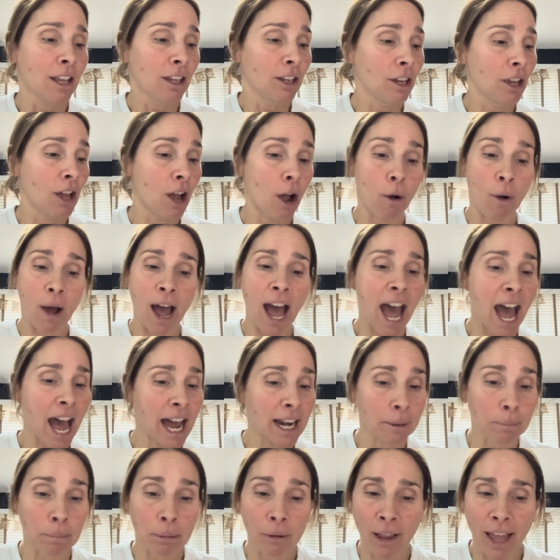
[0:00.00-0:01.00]
how
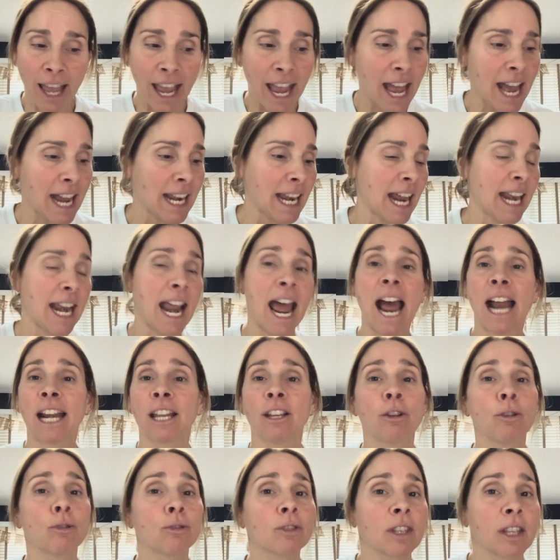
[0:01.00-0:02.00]
to plan and how
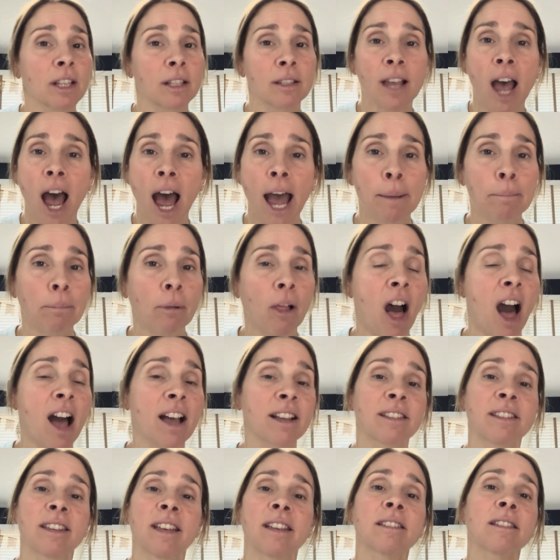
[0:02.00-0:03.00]
to use the time
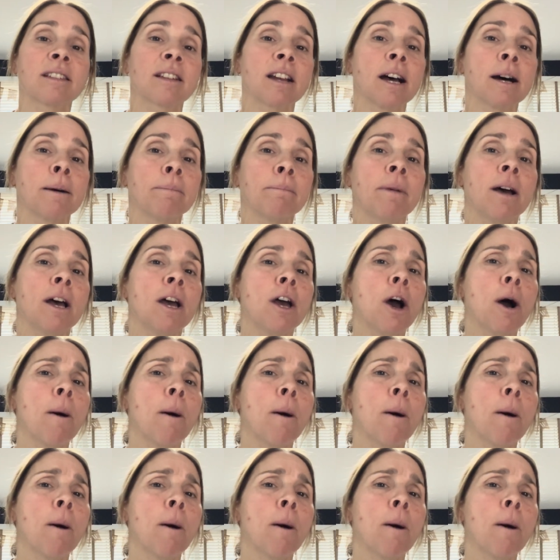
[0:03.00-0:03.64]
block system.